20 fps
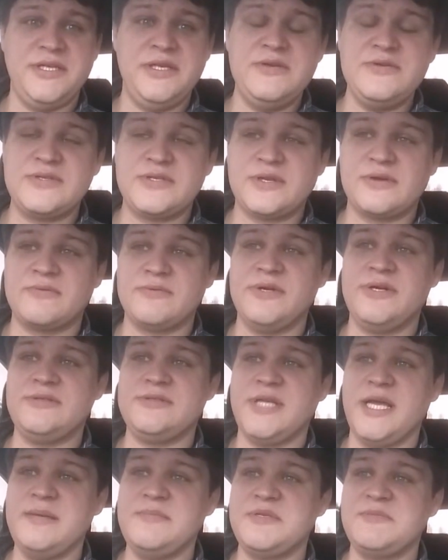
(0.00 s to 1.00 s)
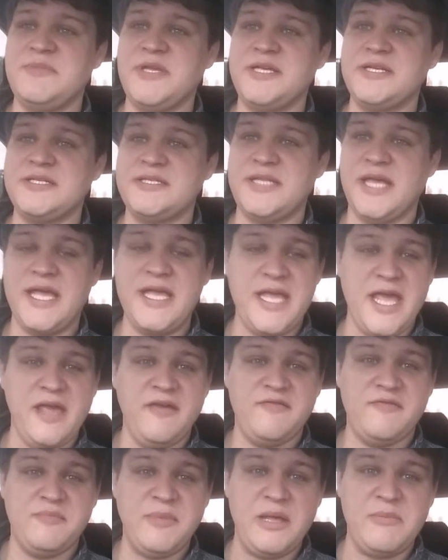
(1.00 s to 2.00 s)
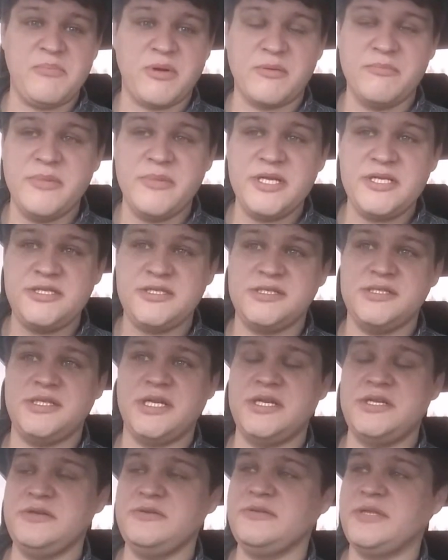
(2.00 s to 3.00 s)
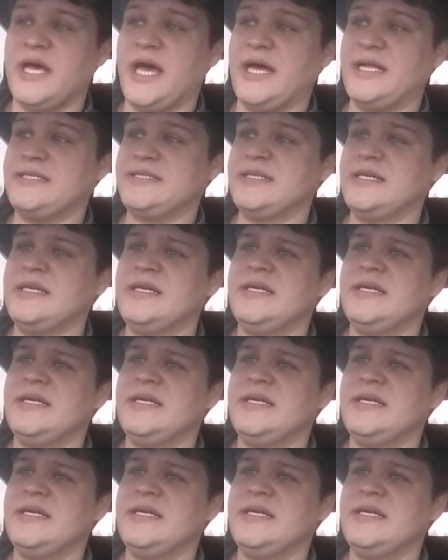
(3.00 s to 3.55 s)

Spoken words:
to use their real names because they gave me permission to do that.